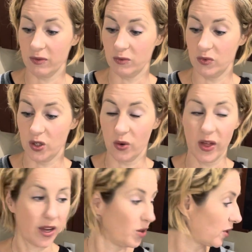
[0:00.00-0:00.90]
so
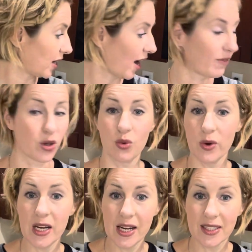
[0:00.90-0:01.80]
that you can have
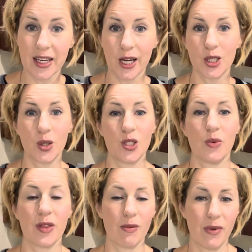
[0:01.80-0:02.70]
ingredients like I showed you
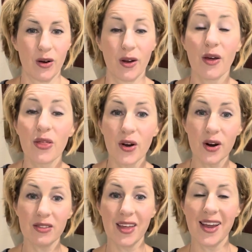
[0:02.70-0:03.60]
with the milk.
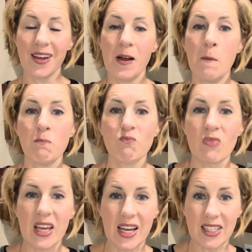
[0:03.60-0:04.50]
Third thing
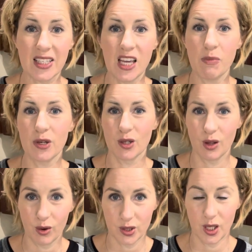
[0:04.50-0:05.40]
is keep it as
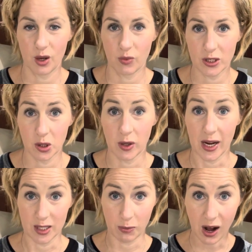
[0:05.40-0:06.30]
close to the original
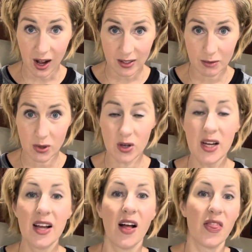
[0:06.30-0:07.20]
as possible.
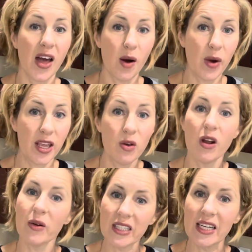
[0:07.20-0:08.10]
That way you
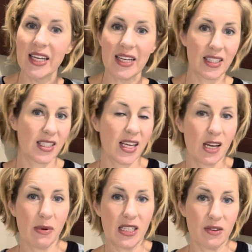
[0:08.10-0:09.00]
know it's gonna taste a teeny
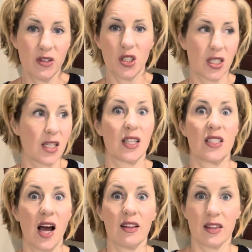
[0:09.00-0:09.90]
bit different just because it's
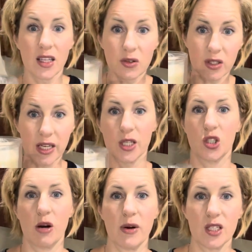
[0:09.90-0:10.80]
not literally a
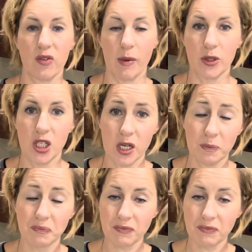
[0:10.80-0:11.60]
Starbucks Frappuccino,